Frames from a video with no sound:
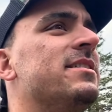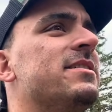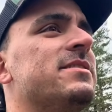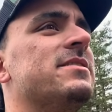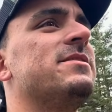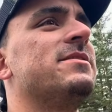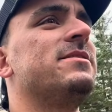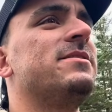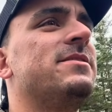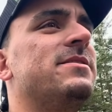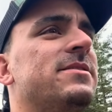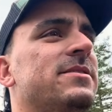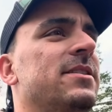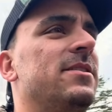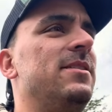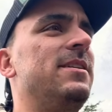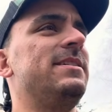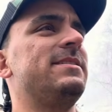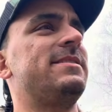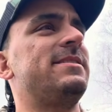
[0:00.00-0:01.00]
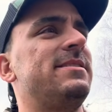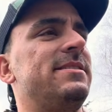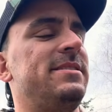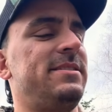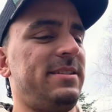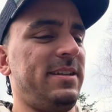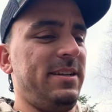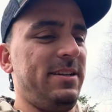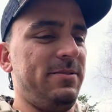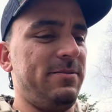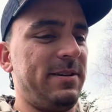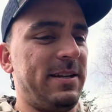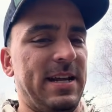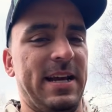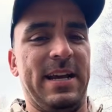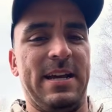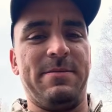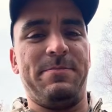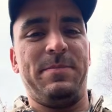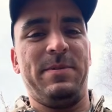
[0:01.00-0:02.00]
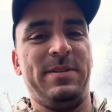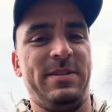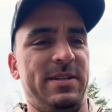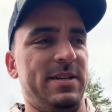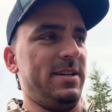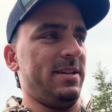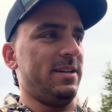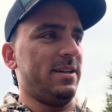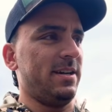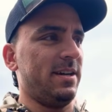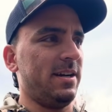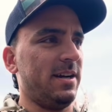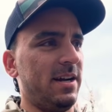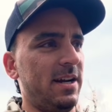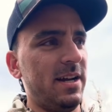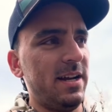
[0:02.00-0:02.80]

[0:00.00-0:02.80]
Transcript: So let's see what happened here.